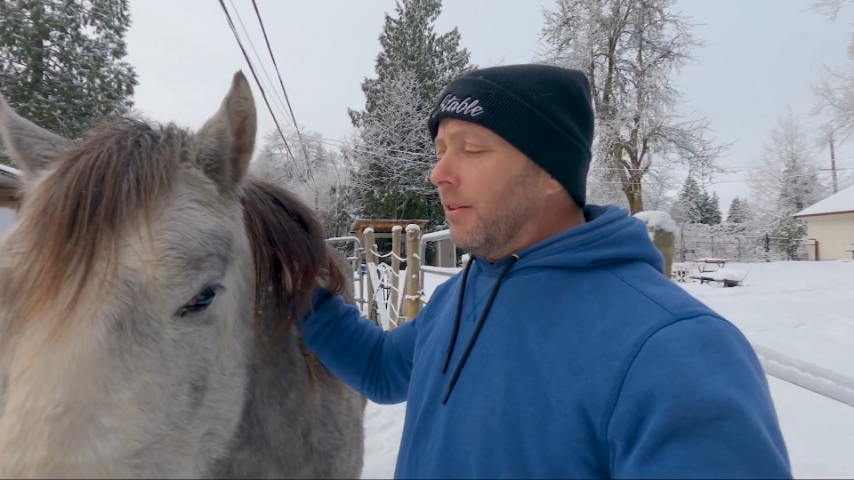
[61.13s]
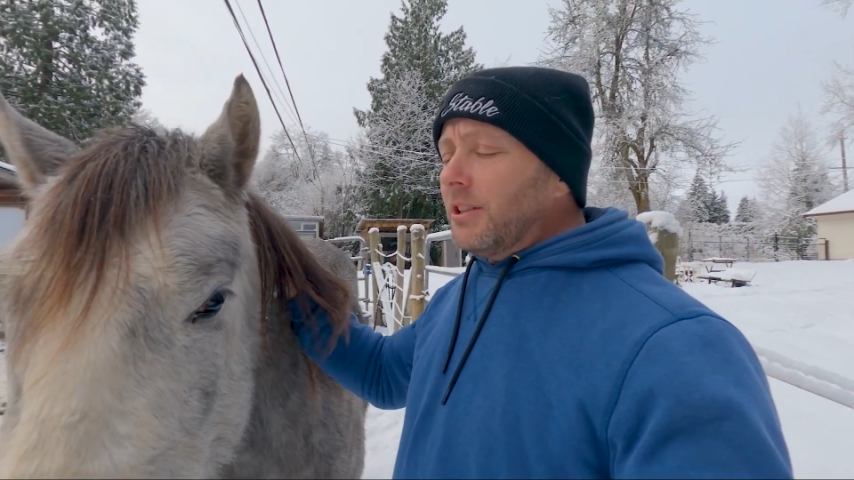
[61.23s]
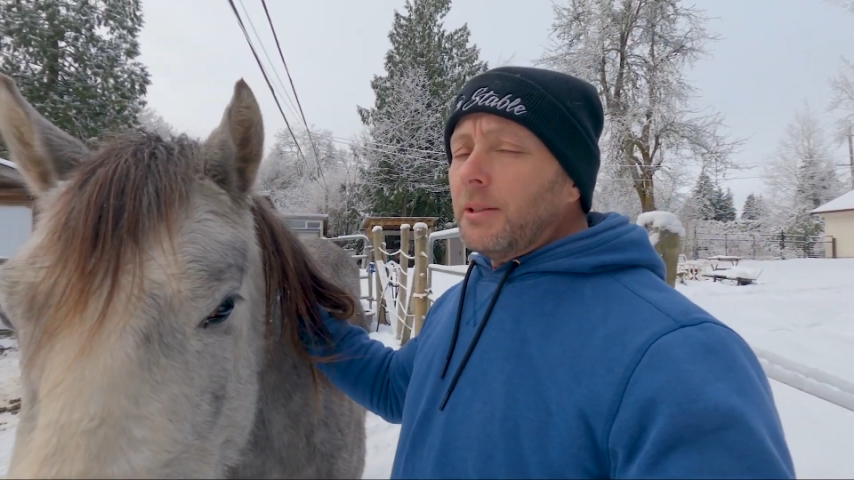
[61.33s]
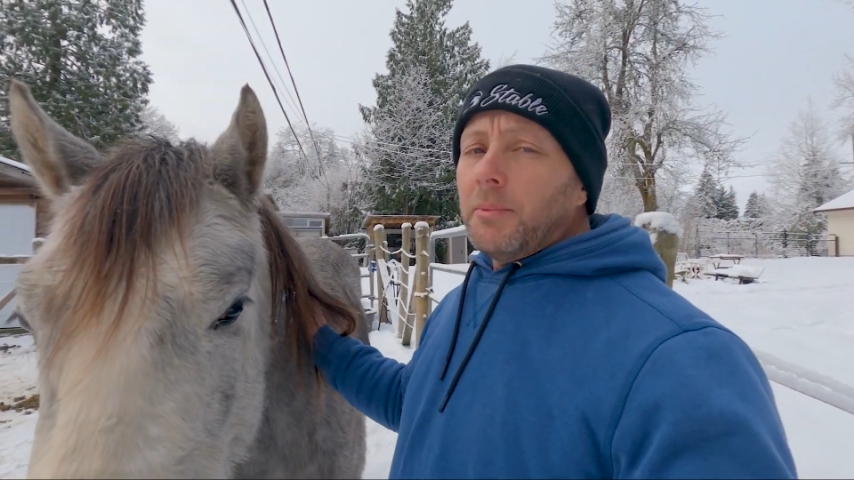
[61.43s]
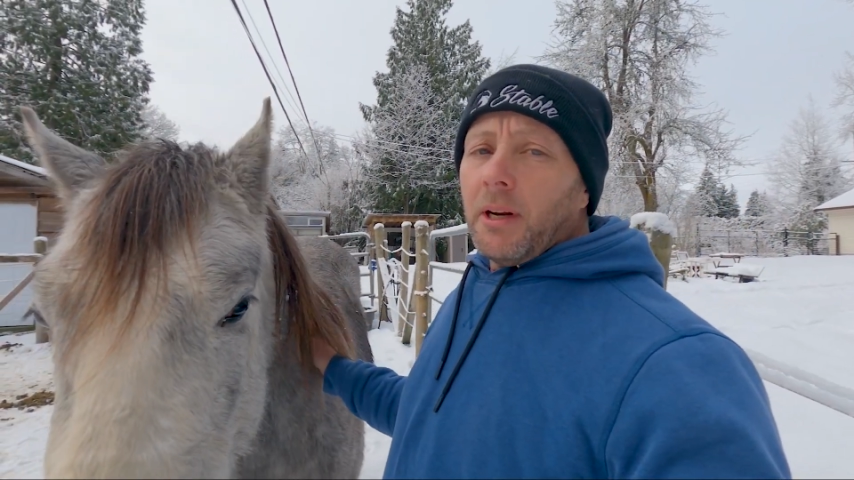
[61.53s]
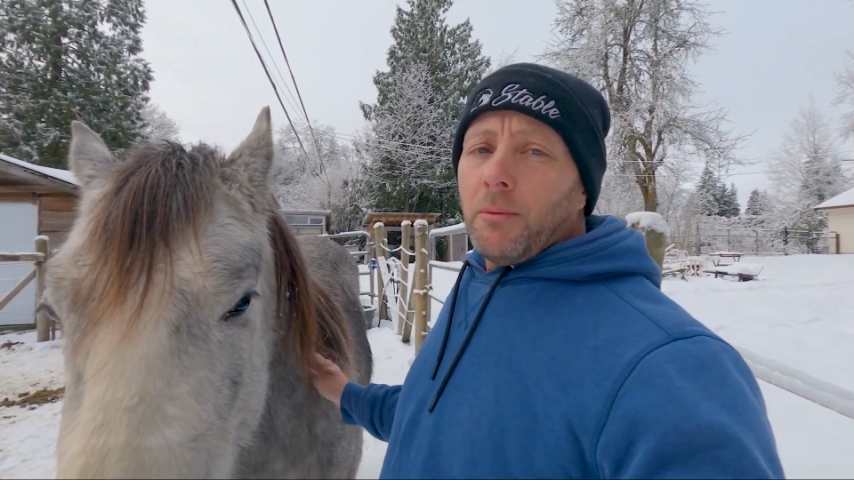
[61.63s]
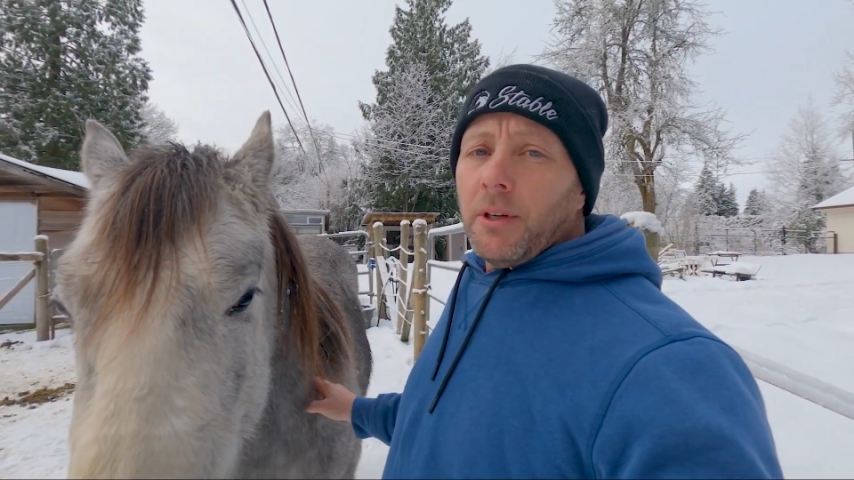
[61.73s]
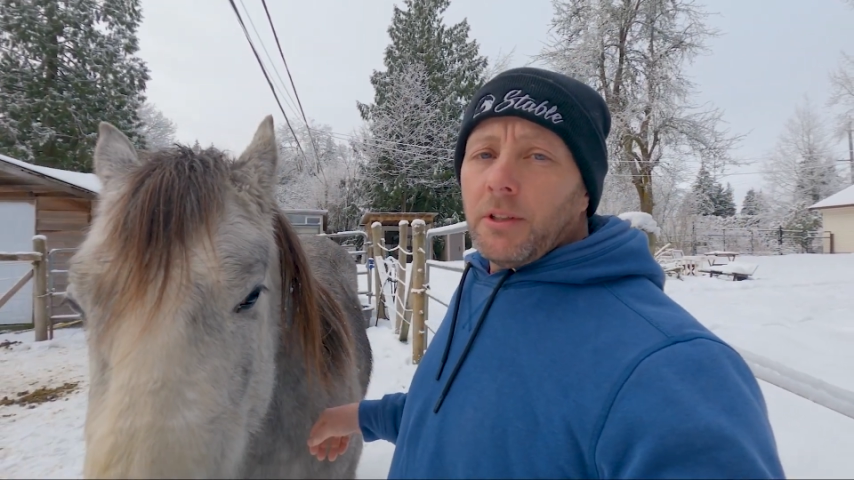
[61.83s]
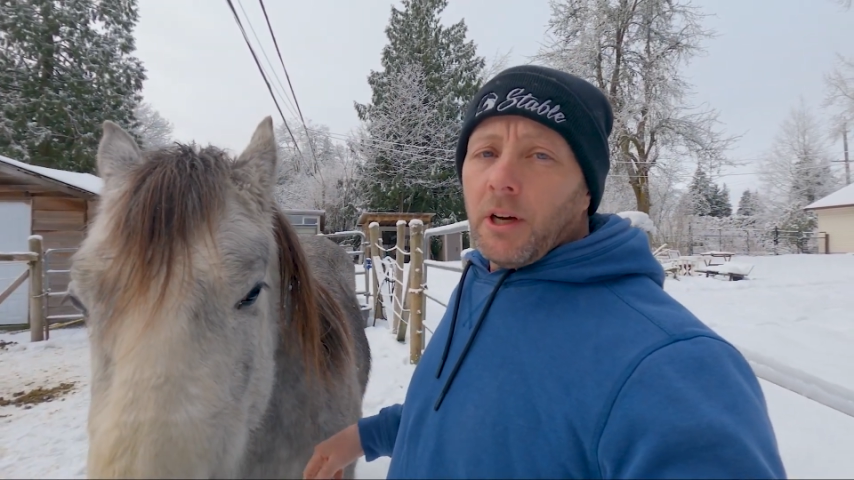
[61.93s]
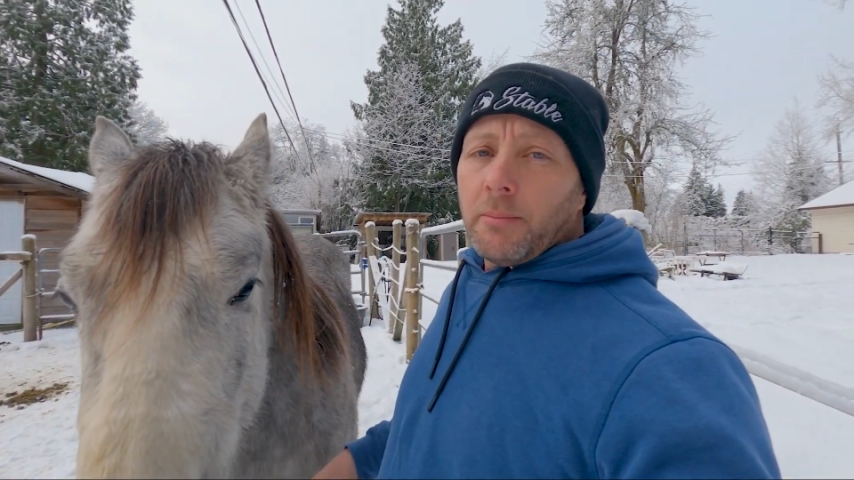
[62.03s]
concept that I
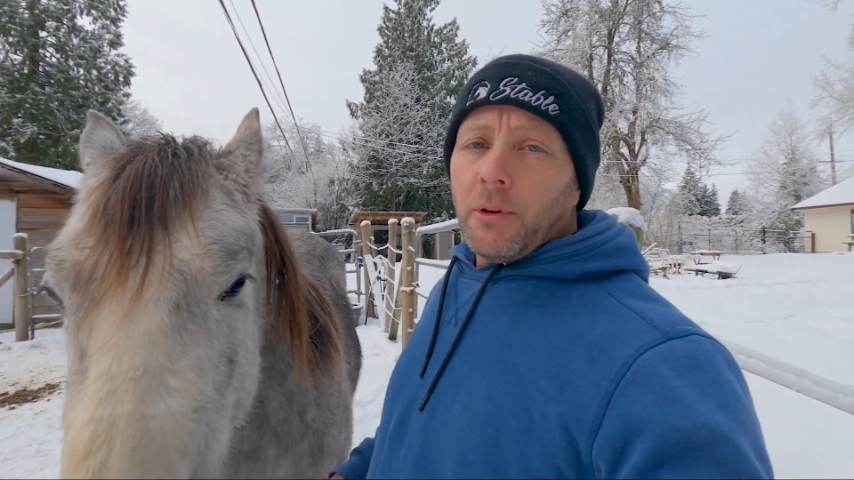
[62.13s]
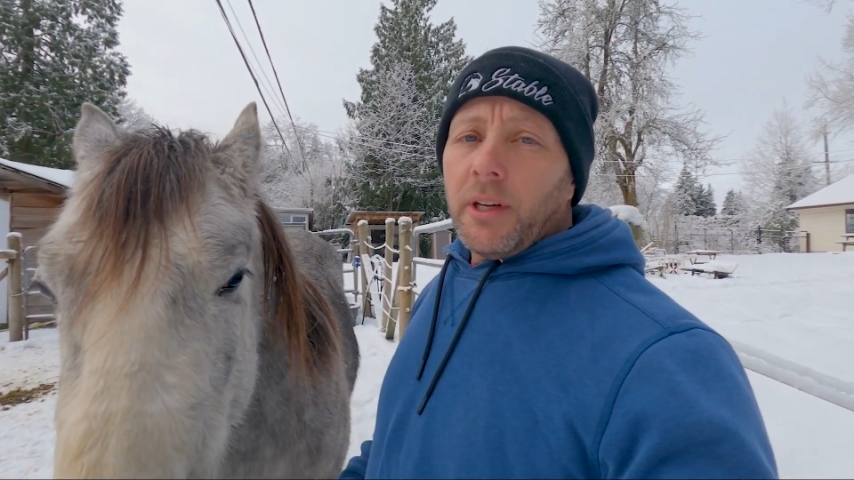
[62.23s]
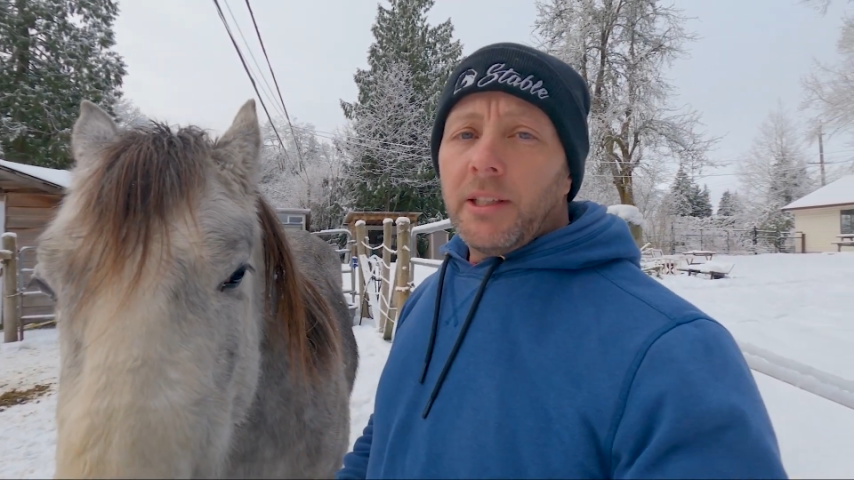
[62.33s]
want to talk about